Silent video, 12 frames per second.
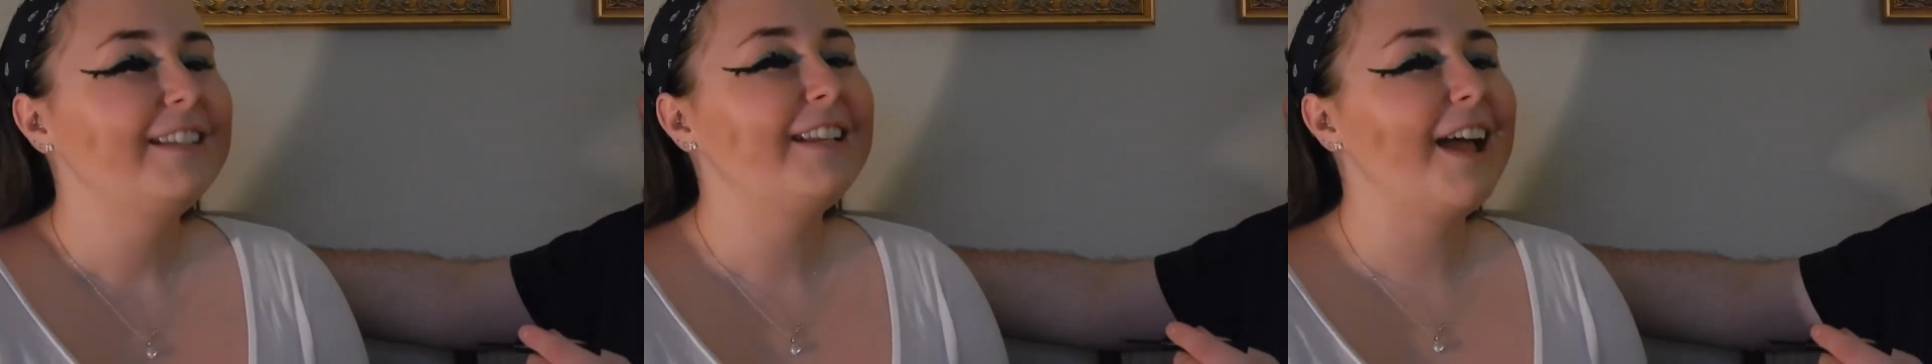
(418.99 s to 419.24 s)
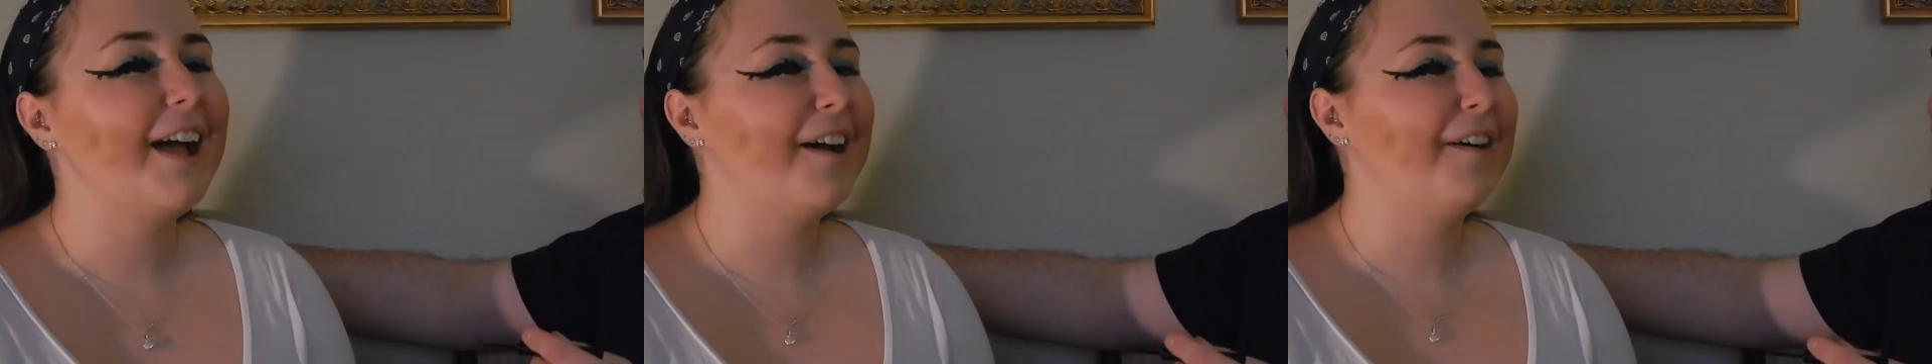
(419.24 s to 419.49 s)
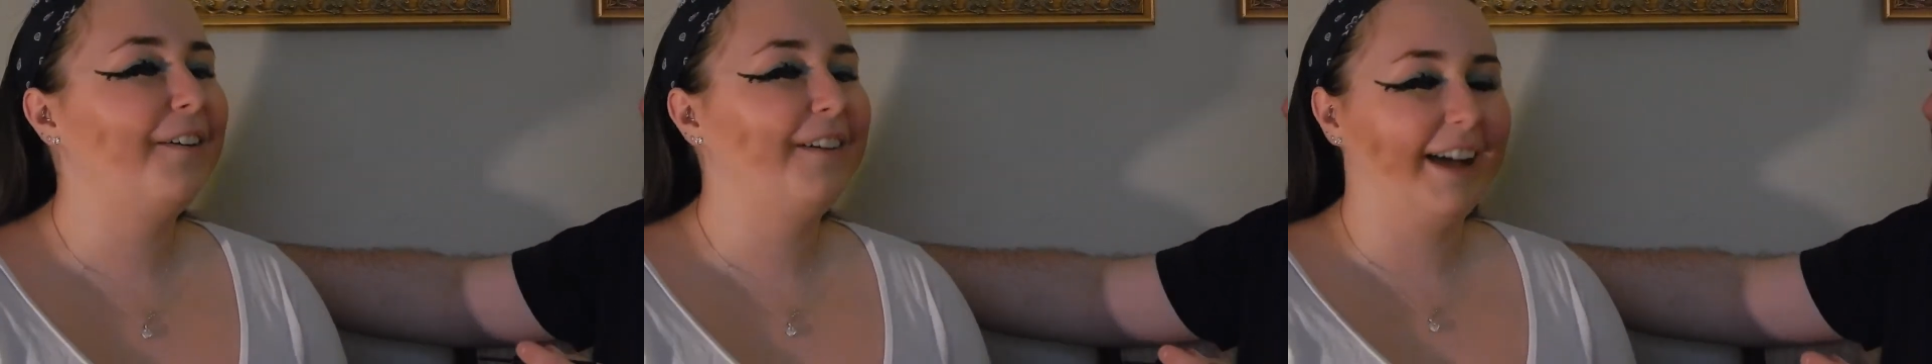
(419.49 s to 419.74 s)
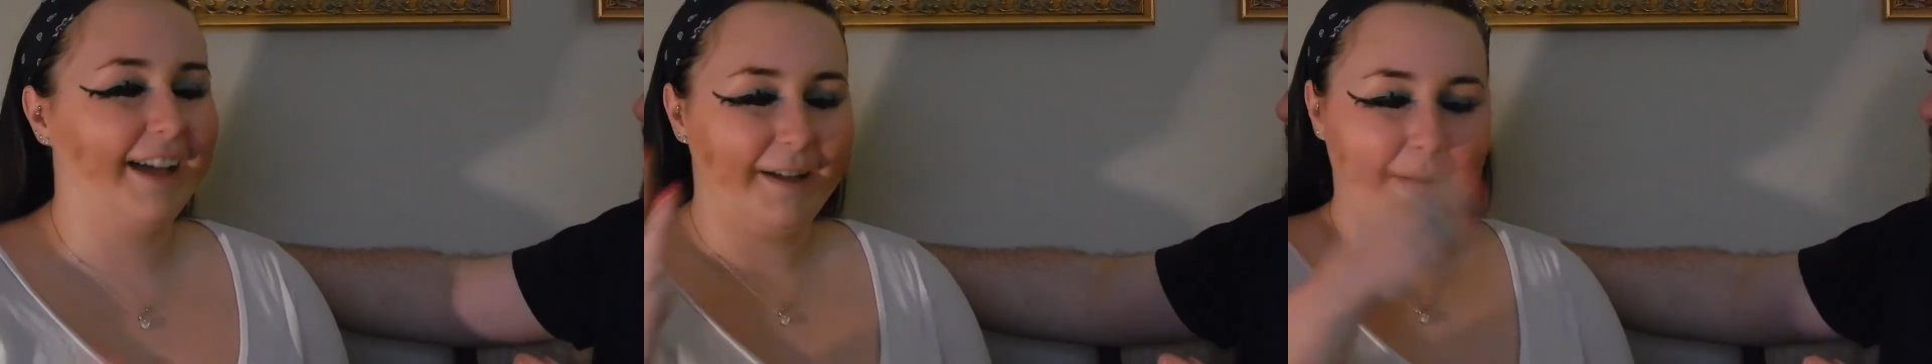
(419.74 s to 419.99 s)

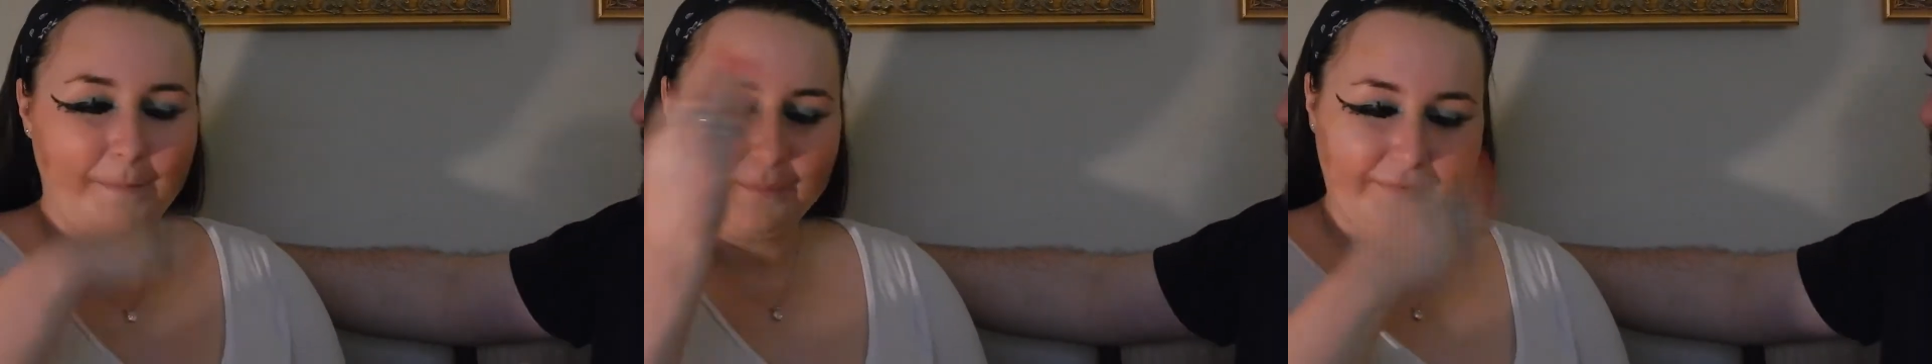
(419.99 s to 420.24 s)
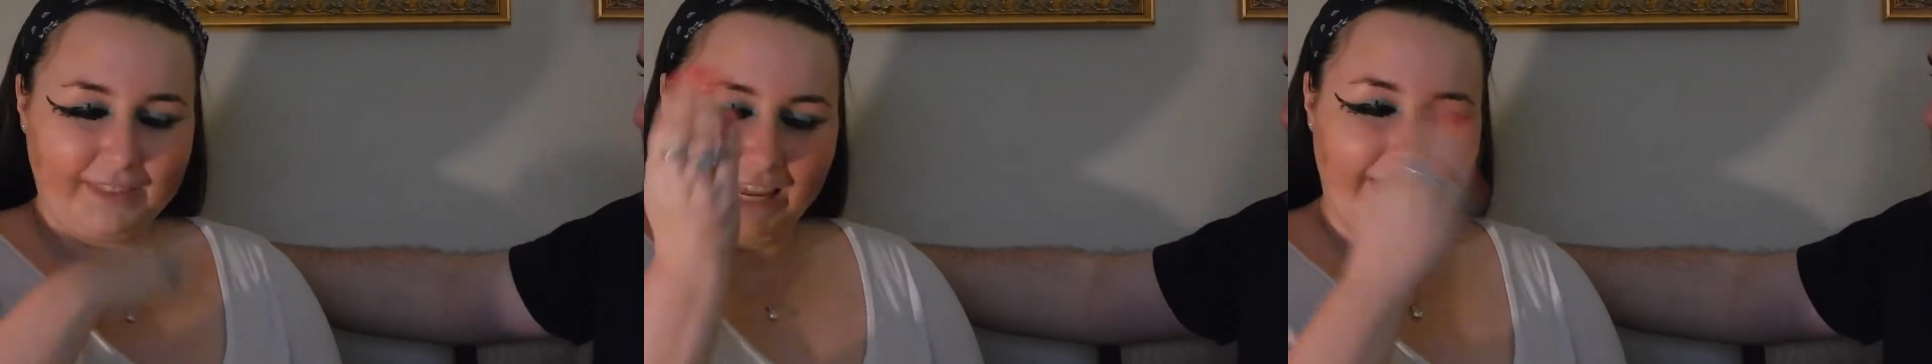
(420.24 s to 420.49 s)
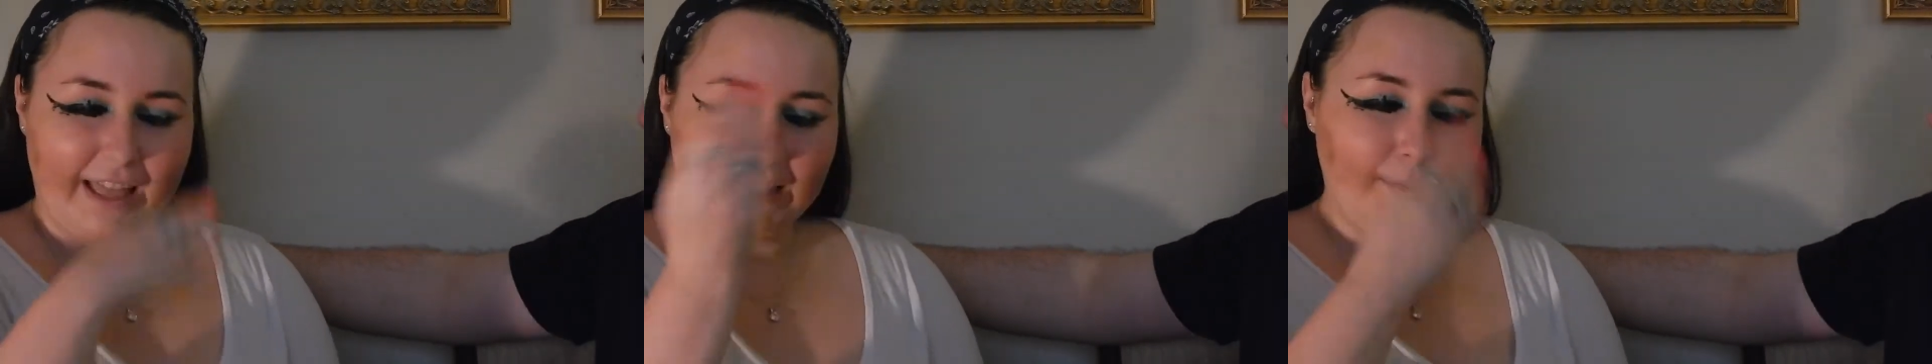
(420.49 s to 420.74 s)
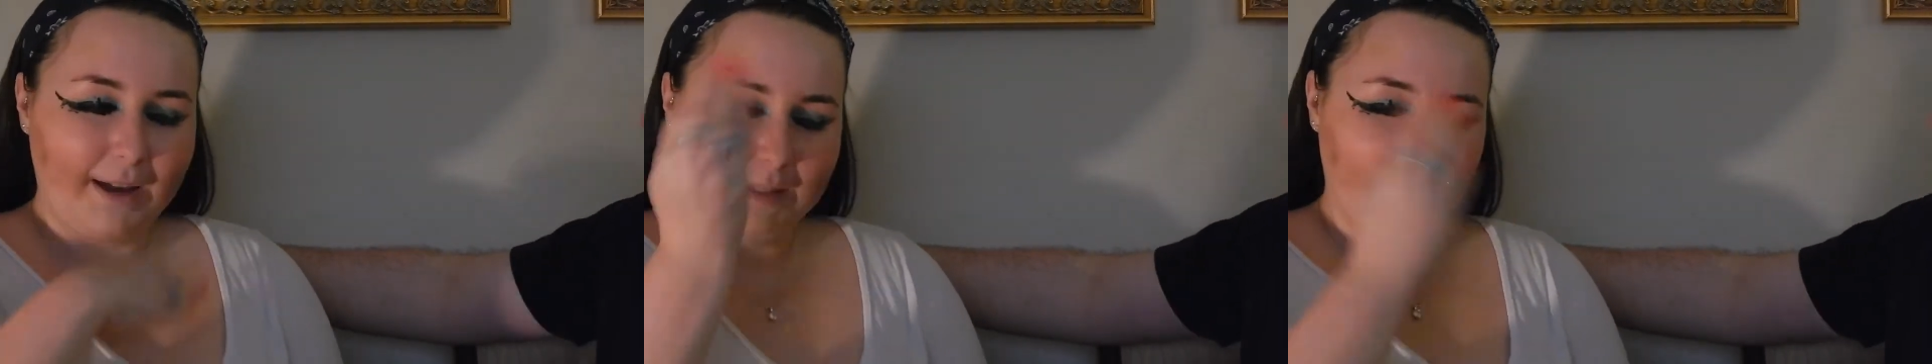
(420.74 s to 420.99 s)
No. Yeah, that's
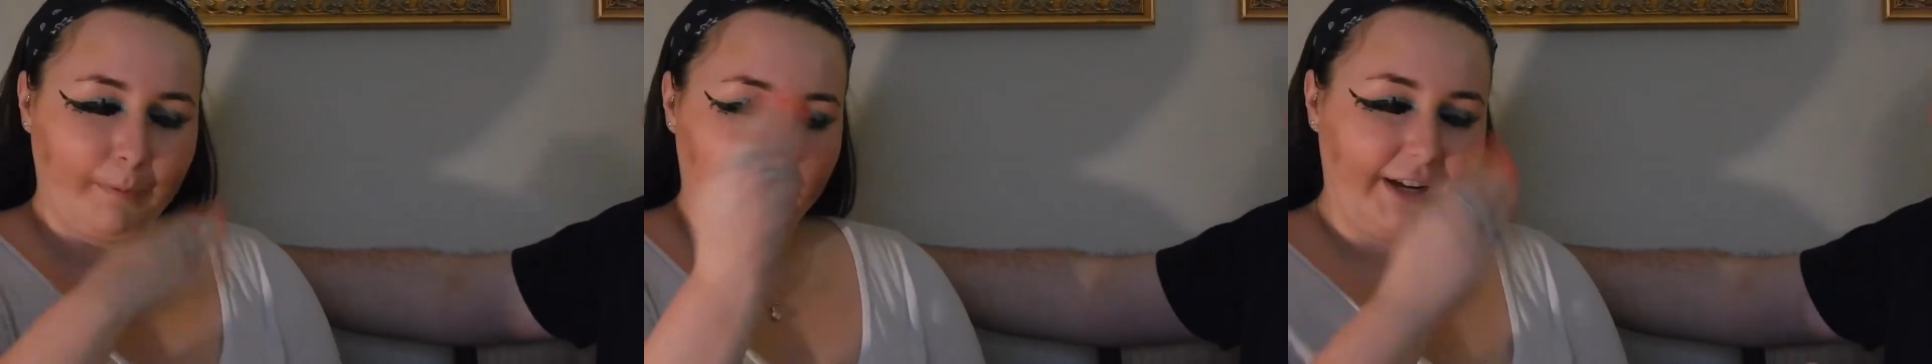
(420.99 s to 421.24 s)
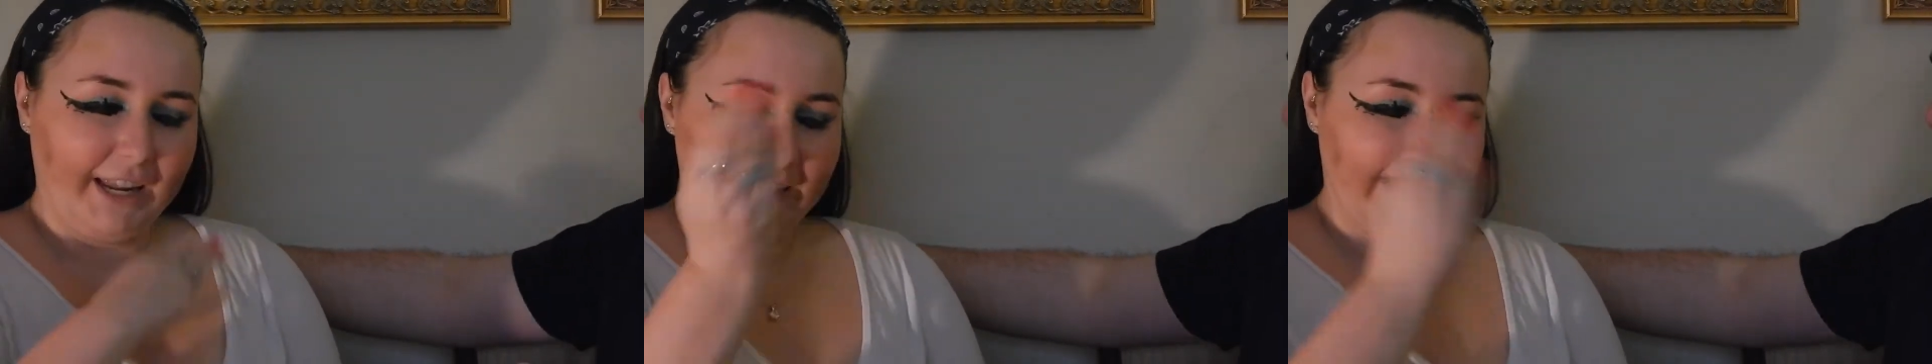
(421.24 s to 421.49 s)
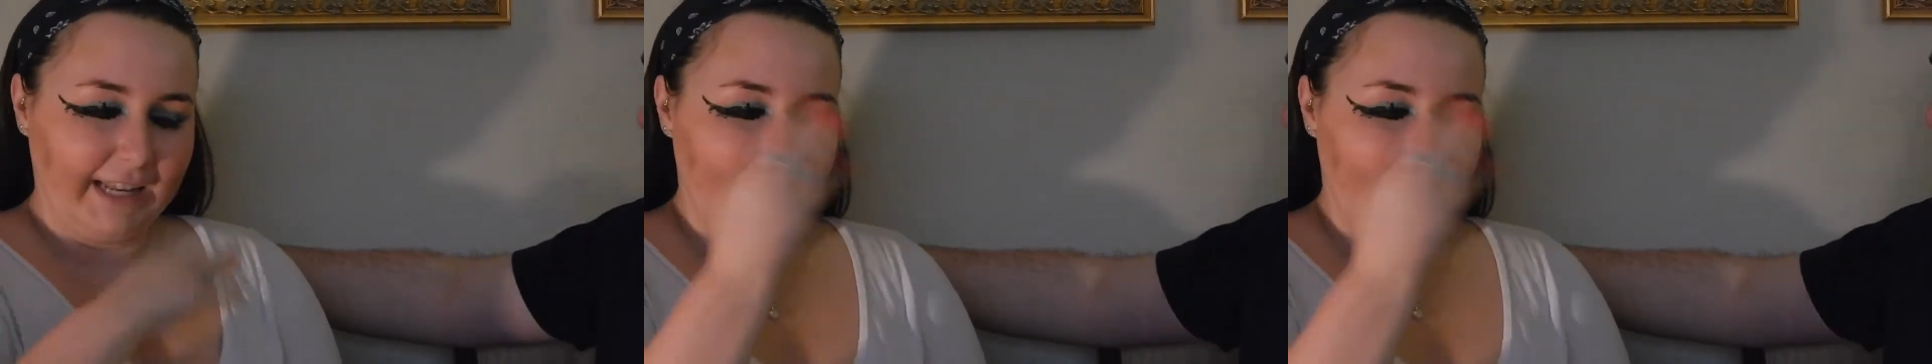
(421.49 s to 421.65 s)
why it's burning, because I